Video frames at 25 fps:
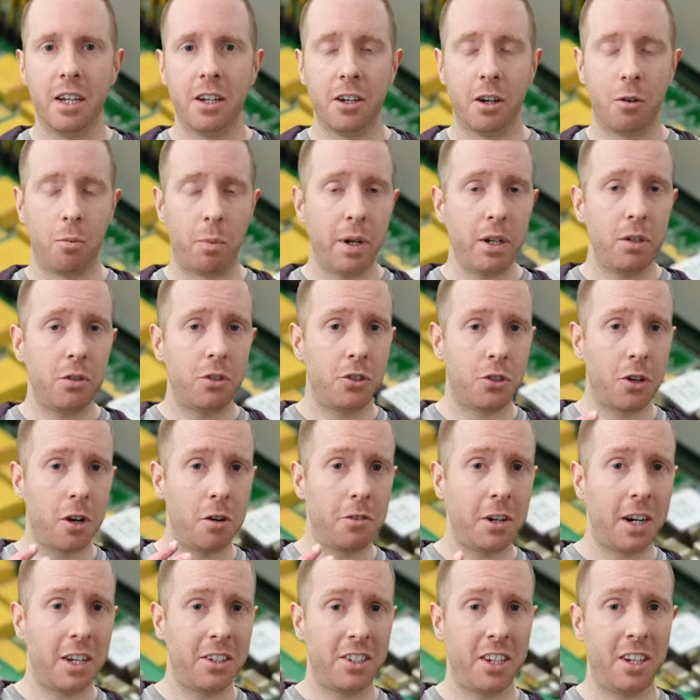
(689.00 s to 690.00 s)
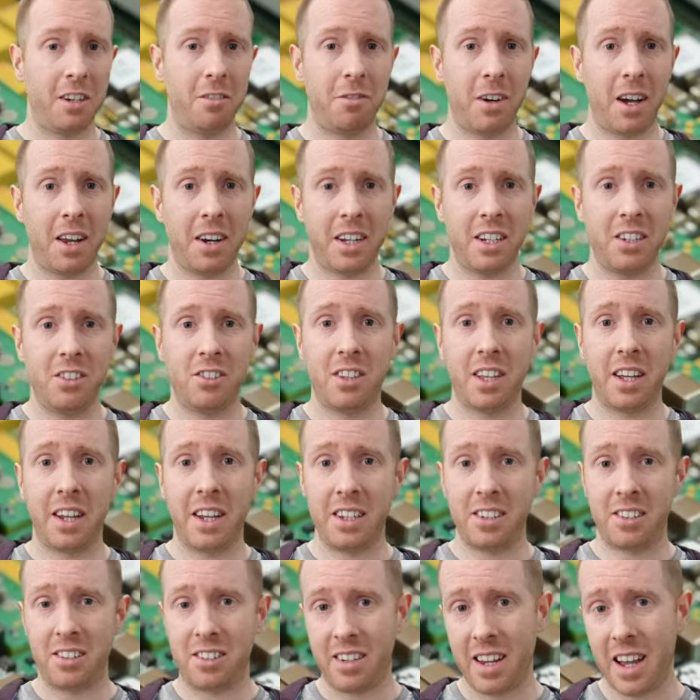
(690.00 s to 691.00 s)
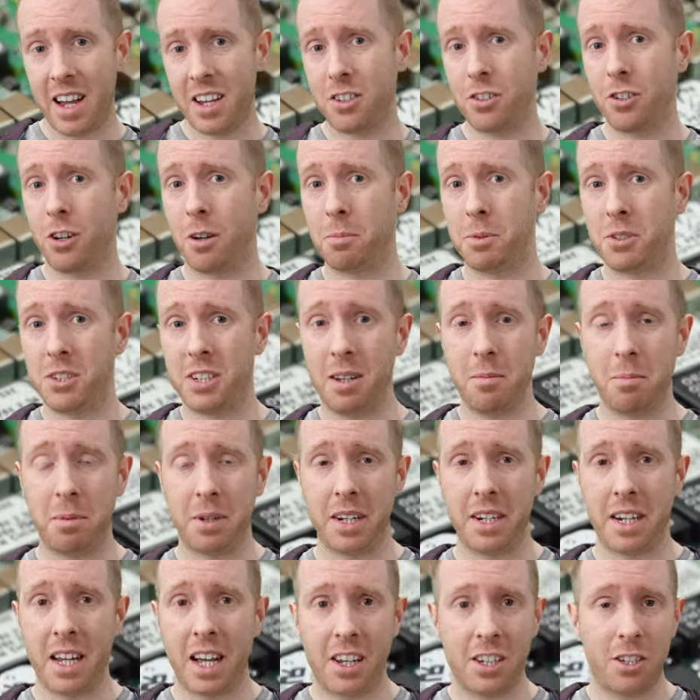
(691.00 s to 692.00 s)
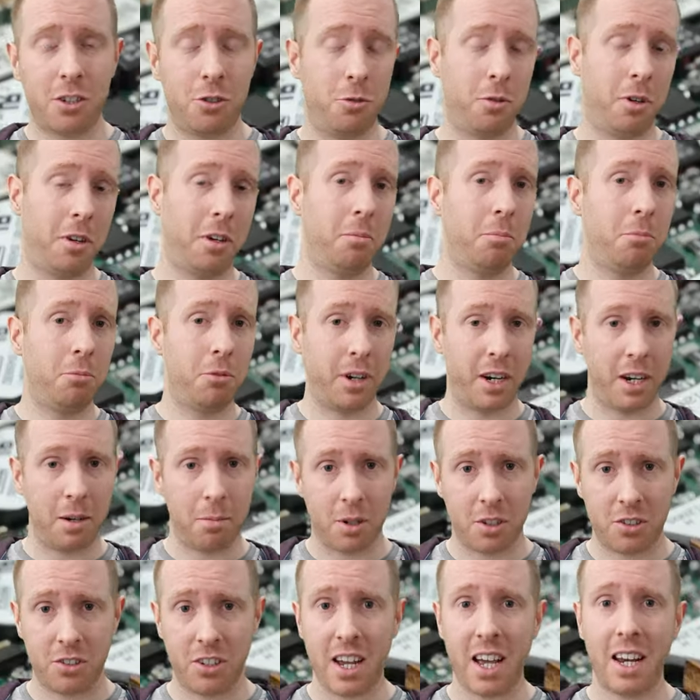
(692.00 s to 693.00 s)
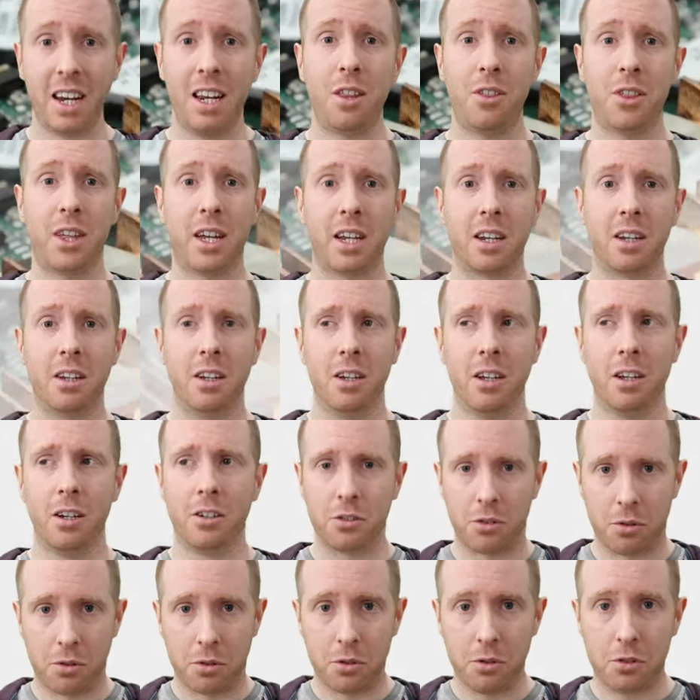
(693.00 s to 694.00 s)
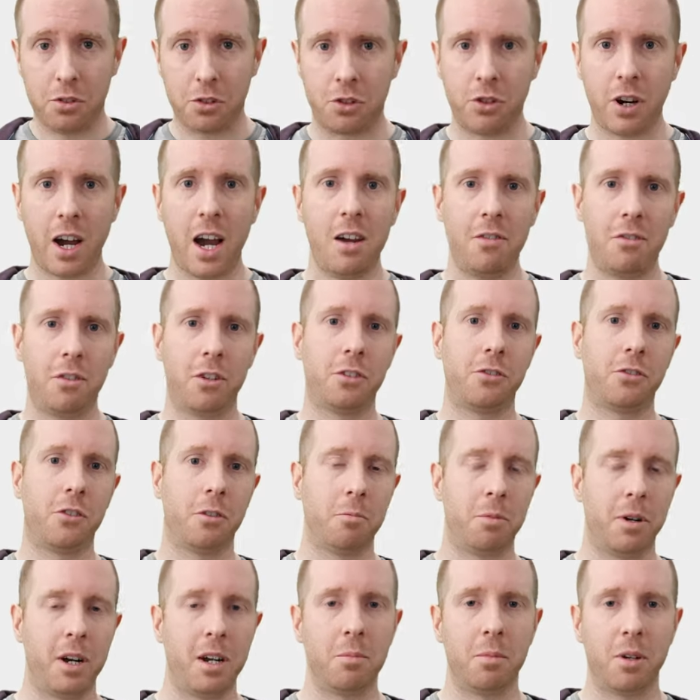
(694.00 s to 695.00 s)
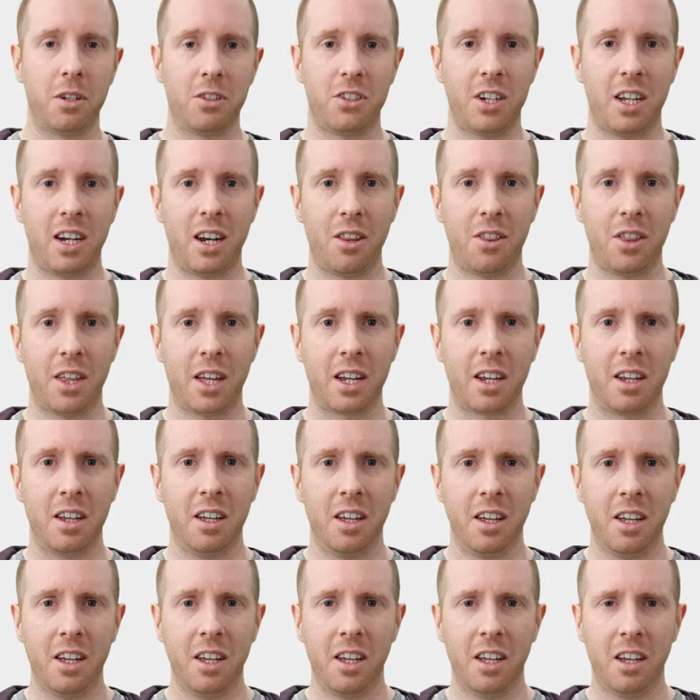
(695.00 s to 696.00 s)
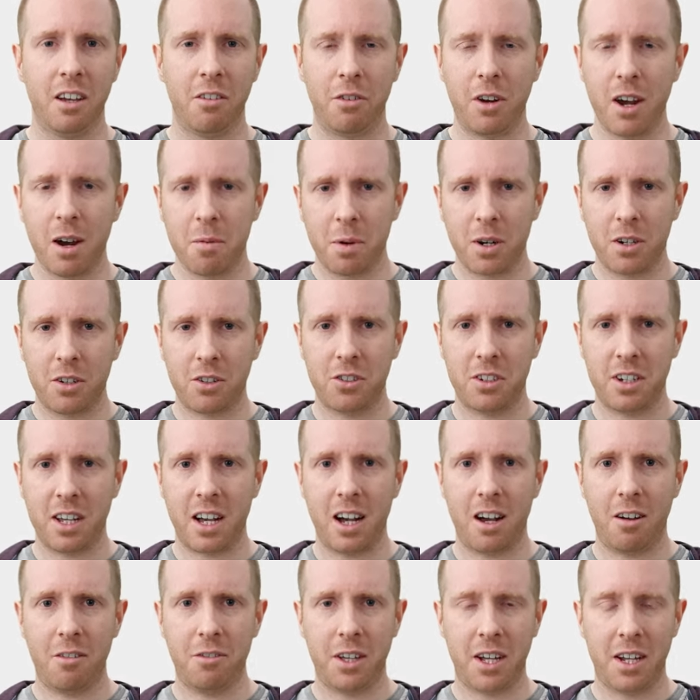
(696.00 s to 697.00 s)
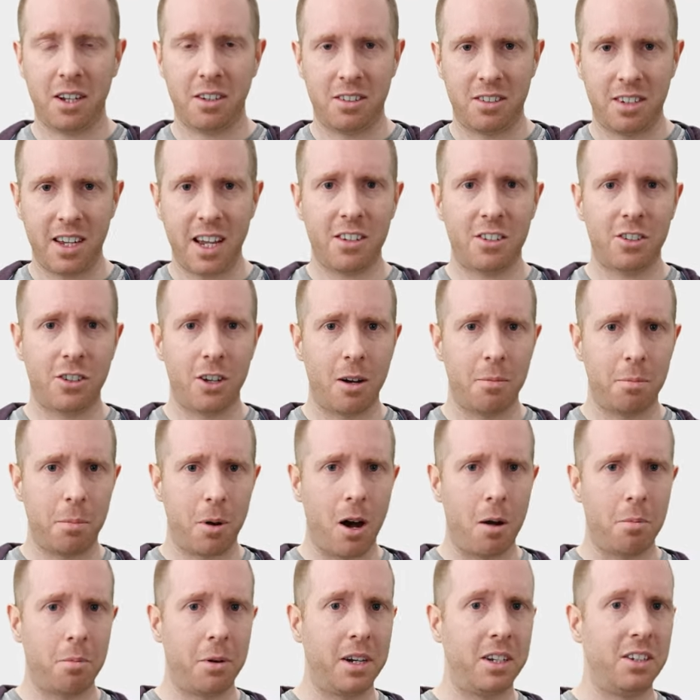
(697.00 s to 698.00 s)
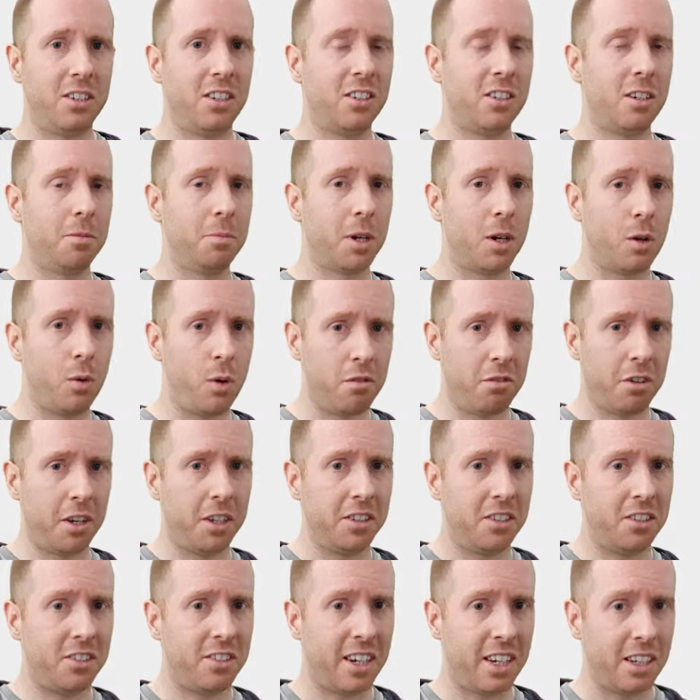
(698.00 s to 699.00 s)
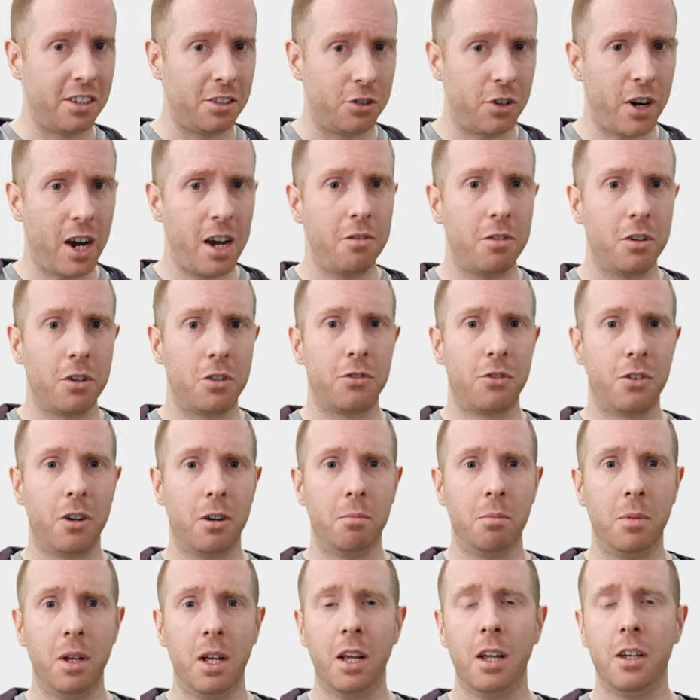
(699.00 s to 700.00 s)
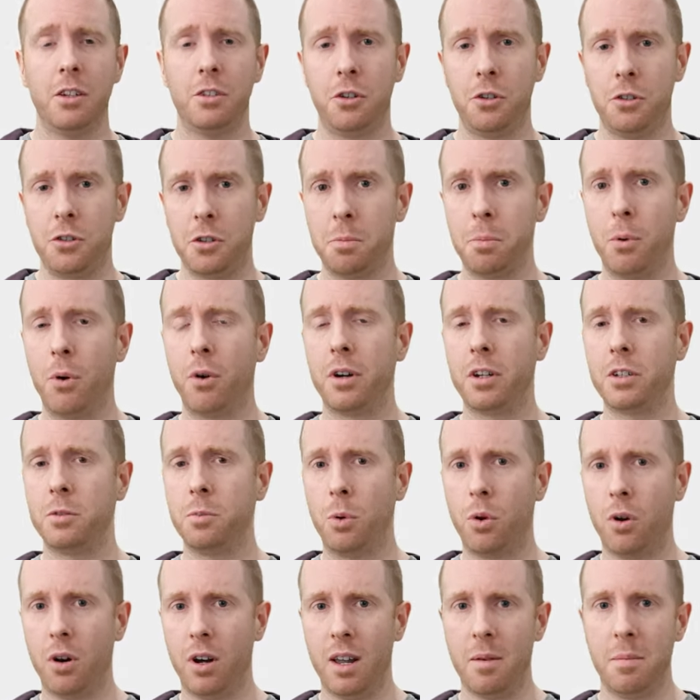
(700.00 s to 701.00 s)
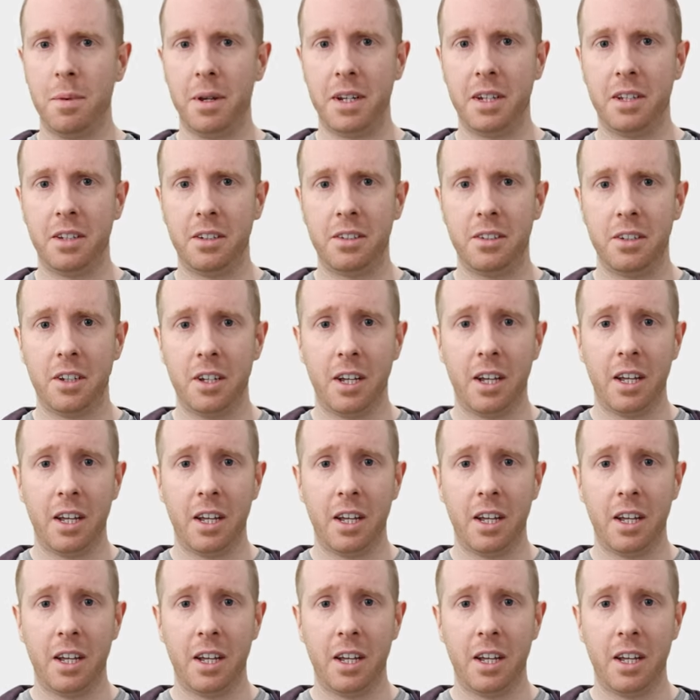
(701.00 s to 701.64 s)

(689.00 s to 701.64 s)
Windows Server has the advantage that its desktop sibling has to run on pretty much anything, so there's drivers for pretty much anything. VMware doesn't have that desktop operating system equivalent to steal drivers from, so support is more limited.